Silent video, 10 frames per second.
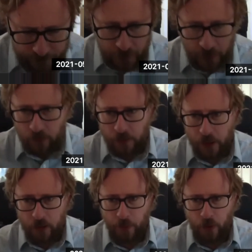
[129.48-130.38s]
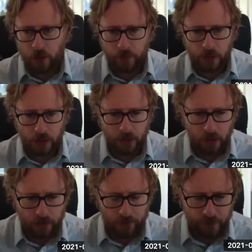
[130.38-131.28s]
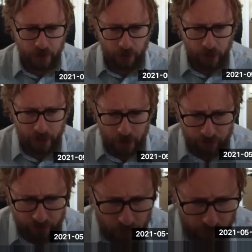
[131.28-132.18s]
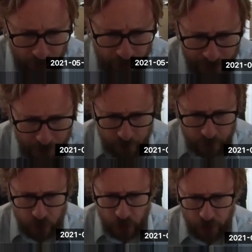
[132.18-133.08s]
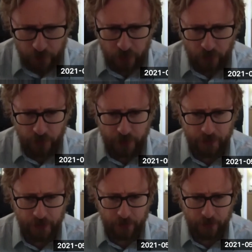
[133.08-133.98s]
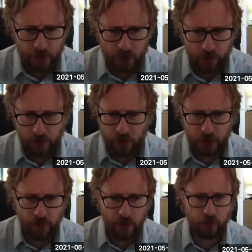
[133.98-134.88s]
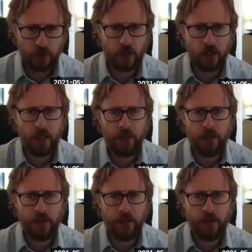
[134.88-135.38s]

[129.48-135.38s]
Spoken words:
it's possible. You know, if it's okay, I'm going to share my screen. I'm going to share an old slide.